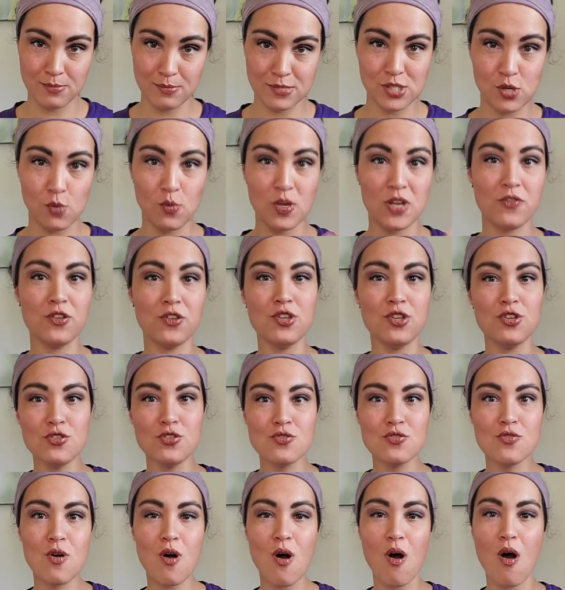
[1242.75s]
So if
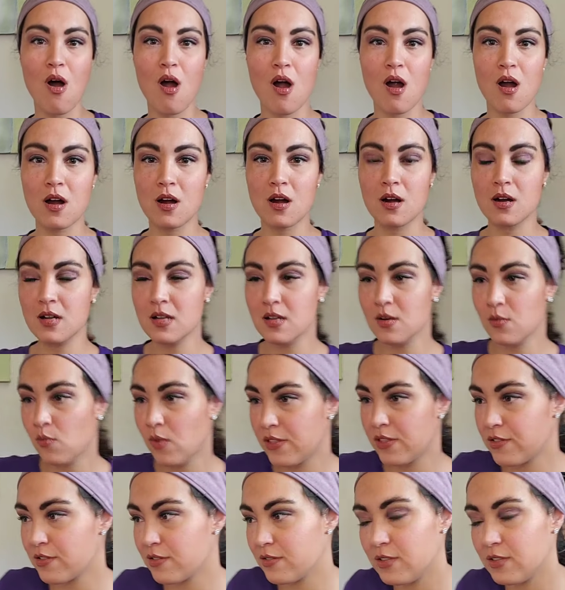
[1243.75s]
you are,
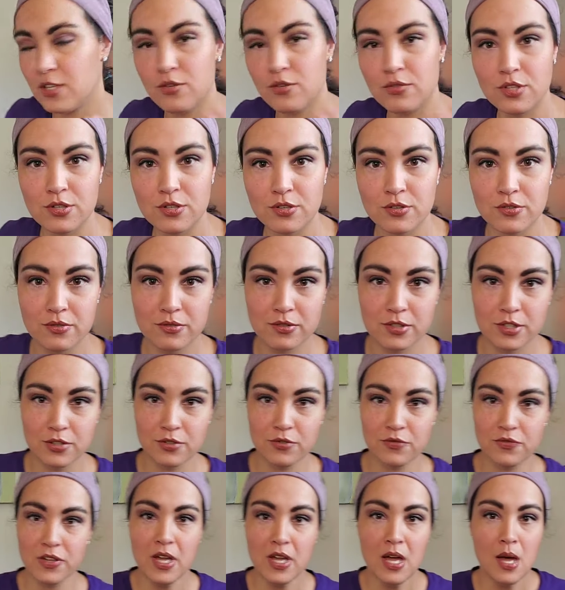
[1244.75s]
whether
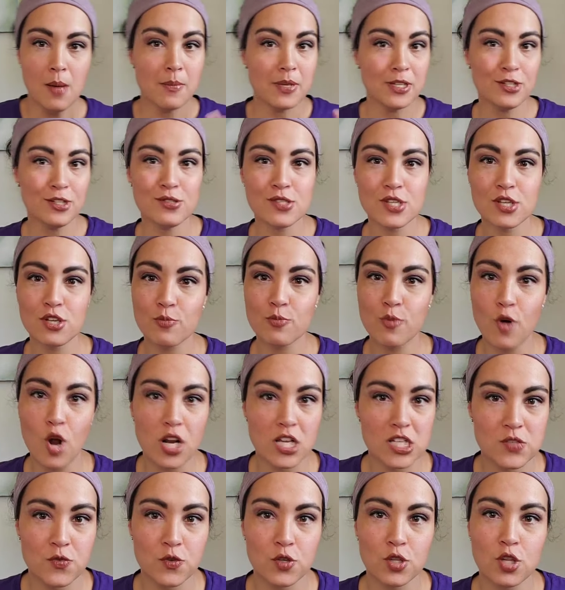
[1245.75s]
you've been using your
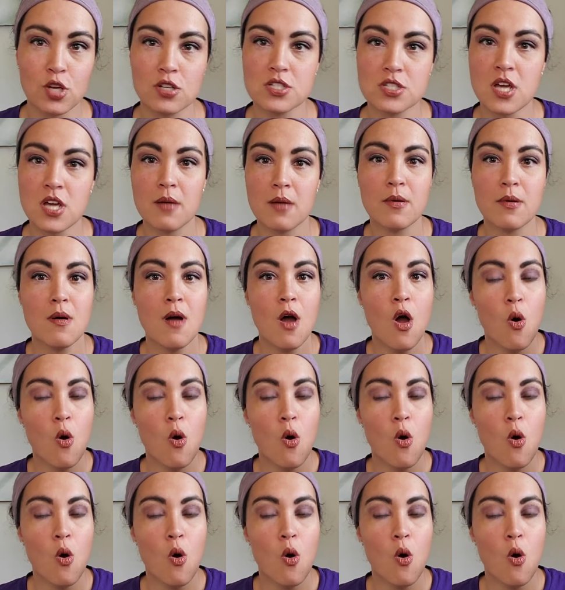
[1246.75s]
products for a long time,